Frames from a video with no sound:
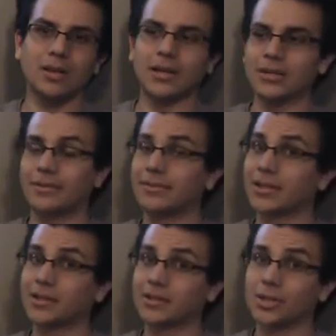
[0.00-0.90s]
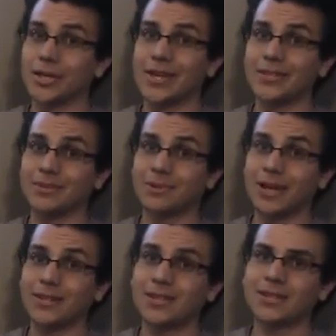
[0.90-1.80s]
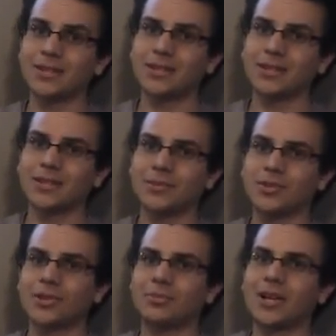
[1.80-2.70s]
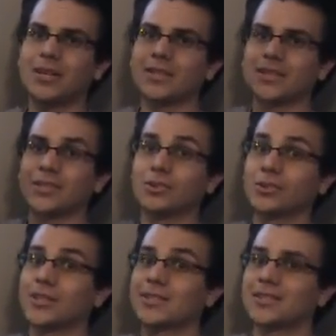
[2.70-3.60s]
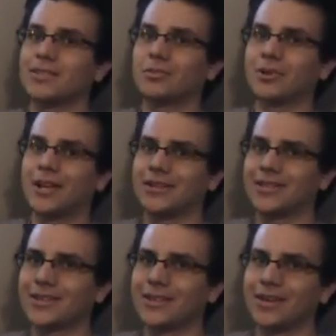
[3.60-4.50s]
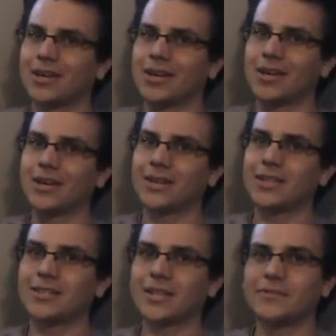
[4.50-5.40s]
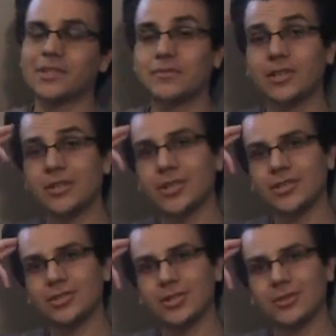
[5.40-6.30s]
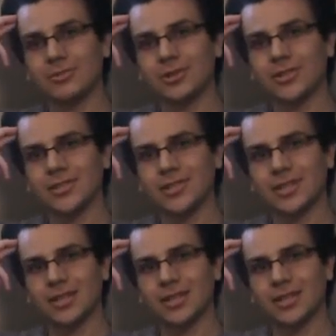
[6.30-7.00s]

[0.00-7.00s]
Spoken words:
Like a gigantic planet. Except it's not a planet, it's like you're on the inside of a planet. Inside of a sphere, that's just how it works.